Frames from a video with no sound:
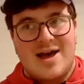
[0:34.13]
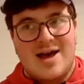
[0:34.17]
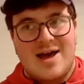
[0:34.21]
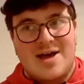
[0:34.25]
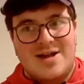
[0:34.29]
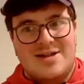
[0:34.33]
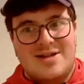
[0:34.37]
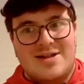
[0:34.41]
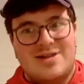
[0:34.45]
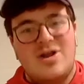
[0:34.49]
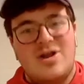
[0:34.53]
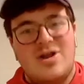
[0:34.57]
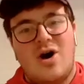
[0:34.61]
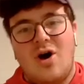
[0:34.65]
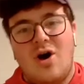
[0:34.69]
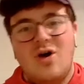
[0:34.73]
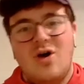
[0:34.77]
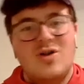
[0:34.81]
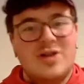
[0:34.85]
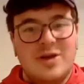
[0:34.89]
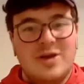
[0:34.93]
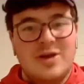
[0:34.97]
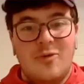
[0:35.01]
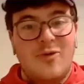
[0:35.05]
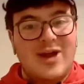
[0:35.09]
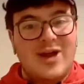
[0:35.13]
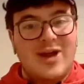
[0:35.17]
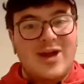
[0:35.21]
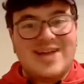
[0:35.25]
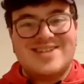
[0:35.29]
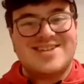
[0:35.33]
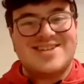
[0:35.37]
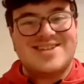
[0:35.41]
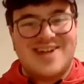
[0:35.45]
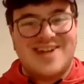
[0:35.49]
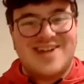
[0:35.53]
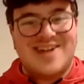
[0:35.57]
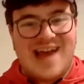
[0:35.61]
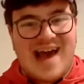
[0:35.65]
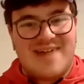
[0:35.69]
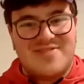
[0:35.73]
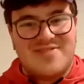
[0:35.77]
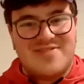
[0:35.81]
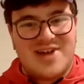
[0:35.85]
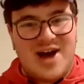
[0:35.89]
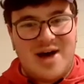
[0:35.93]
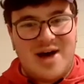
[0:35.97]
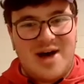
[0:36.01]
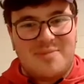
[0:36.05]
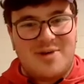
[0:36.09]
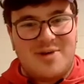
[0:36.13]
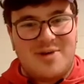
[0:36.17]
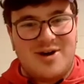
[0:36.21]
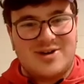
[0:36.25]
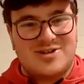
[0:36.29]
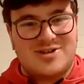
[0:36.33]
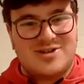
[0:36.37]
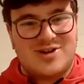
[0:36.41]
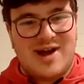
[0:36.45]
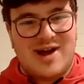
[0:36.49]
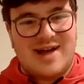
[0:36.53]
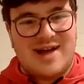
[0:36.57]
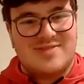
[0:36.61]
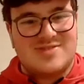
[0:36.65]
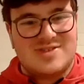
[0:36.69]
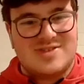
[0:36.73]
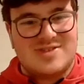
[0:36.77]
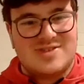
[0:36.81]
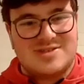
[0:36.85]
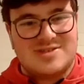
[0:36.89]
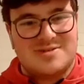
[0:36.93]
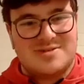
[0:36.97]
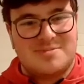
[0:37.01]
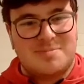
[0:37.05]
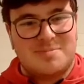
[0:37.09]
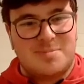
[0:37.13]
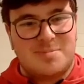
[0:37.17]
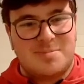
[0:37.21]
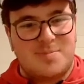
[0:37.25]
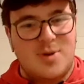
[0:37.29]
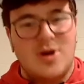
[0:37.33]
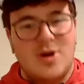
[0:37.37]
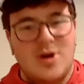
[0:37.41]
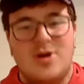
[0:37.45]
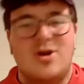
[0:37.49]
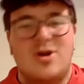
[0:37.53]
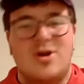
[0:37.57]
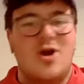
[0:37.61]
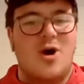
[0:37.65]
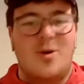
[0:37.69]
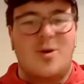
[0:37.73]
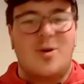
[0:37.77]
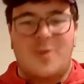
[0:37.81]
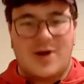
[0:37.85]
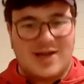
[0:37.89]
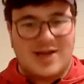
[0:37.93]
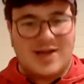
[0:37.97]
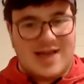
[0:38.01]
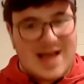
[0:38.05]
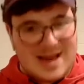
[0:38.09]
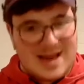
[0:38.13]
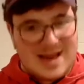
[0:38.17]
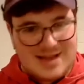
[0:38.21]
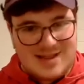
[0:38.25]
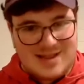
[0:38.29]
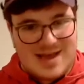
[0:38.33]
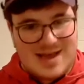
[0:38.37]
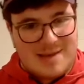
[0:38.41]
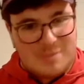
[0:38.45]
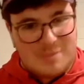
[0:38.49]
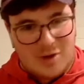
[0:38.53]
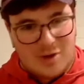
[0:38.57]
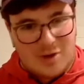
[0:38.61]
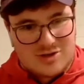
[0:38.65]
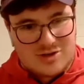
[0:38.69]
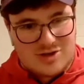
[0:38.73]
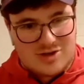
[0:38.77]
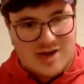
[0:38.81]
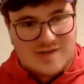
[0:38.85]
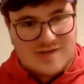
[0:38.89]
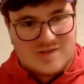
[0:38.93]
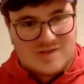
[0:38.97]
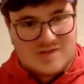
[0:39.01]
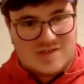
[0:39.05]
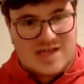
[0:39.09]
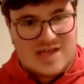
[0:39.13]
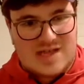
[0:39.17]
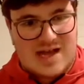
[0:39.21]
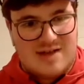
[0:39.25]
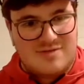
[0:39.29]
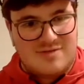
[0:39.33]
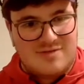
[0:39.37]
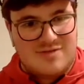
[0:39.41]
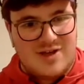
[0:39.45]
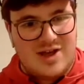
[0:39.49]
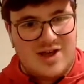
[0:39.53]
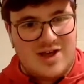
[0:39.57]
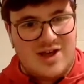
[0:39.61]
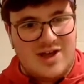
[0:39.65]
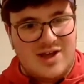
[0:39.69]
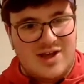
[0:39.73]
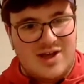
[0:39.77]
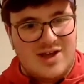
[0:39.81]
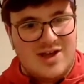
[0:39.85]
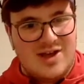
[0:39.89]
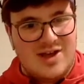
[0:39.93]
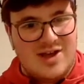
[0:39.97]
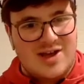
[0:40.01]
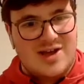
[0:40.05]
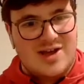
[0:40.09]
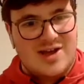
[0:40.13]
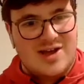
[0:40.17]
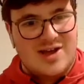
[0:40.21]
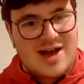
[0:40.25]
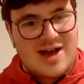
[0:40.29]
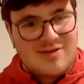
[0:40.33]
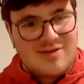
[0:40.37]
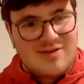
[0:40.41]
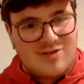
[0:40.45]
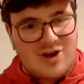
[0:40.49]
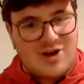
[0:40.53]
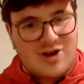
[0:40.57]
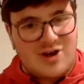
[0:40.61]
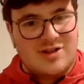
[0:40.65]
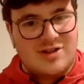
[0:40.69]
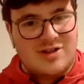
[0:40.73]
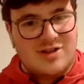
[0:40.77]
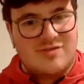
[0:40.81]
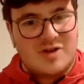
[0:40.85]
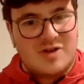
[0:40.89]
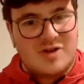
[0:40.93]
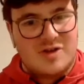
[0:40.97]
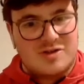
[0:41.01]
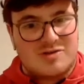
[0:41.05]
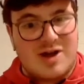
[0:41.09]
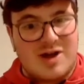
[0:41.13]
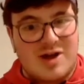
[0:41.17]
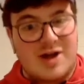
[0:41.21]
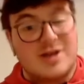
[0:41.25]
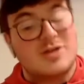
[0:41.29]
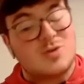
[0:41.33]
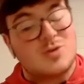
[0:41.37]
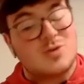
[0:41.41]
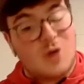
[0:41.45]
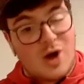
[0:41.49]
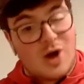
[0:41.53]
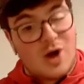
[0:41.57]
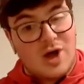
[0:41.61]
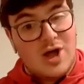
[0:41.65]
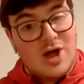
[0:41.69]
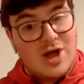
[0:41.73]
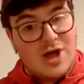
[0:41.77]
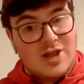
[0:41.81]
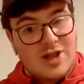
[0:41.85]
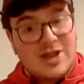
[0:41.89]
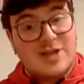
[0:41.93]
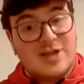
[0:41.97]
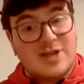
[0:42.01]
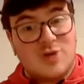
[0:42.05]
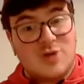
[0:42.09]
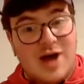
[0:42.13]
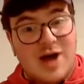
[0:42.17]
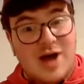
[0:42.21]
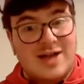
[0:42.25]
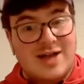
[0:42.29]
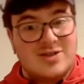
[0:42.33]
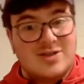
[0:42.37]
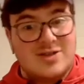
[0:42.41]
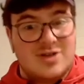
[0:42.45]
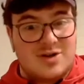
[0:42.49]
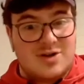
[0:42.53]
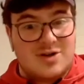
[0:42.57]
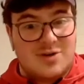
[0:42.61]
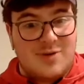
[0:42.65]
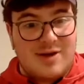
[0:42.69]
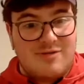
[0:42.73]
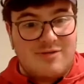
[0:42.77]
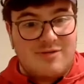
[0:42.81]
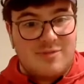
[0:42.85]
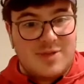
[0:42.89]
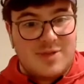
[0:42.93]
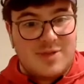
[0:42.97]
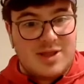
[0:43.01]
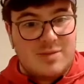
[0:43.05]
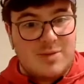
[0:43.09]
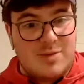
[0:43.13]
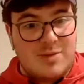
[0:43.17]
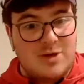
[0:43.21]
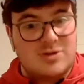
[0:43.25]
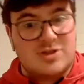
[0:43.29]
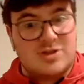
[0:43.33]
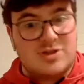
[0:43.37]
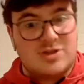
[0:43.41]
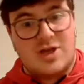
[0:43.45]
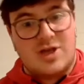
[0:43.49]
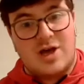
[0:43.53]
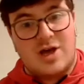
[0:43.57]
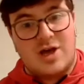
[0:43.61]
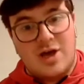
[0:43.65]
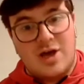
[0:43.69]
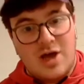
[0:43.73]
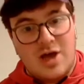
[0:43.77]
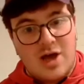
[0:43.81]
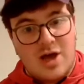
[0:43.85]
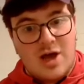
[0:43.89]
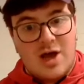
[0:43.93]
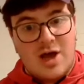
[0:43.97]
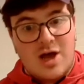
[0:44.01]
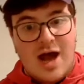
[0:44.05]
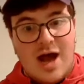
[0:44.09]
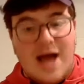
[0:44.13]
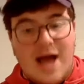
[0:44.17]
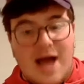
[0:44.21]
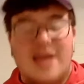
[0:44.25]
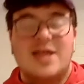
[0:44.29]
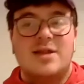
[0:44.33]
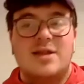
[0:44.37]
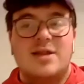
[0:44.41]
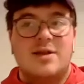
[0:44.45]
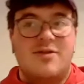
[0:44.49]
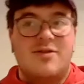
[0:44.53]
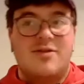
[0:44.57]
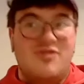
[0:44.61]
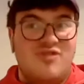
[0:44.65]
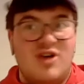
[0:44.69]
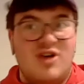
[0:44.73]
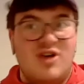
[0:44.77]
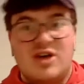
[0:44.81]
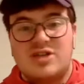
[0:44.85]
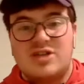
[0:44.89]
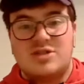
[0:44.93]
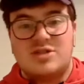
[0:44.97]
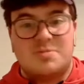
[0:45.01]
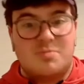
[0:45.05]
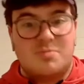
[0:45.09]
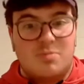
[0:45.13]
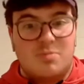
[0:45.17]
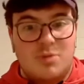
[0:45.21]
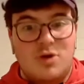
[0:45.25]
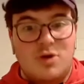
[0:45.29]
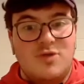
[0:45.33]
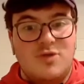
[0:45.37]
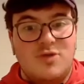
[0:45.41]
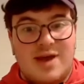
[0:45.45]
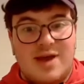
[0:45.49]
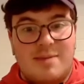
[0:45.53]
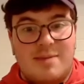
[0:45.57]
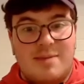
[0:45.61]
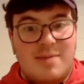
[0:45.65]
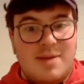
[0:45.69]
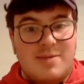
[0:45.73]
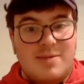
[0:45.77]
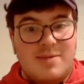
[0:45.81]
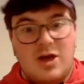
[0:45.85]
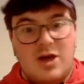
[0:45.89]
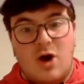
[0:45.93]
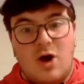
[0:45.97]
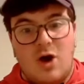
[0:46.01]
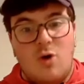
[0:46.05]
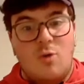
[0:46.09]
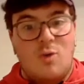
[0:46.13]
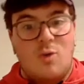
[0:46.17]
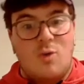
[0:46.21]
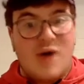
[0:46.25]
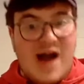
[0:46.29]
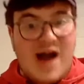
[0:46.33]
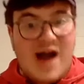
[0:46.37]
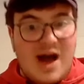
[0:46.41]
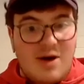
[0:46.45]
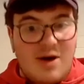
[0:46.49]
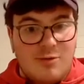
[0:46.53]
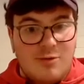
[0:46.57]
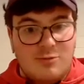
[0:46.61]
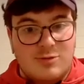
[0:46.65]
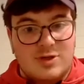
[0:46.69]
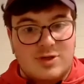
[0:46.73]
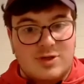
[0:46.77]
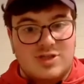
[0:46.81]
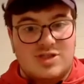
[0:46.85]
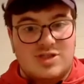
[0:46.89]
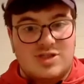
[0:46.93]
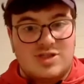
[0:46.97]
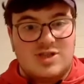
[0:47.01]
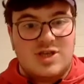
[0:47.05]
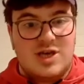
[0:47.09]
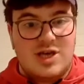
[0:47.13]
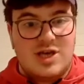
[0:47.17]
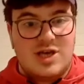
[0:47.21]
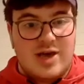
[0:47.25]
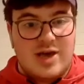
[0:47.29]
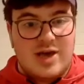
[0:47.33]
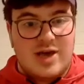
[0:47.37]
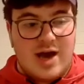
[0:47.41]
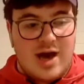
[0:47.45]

not only we didn't have in our mock drafts, but nobody had in their mock drafts that have gone in the first round. That's what I took away from it the most. I think the first move that made me go, wow, was the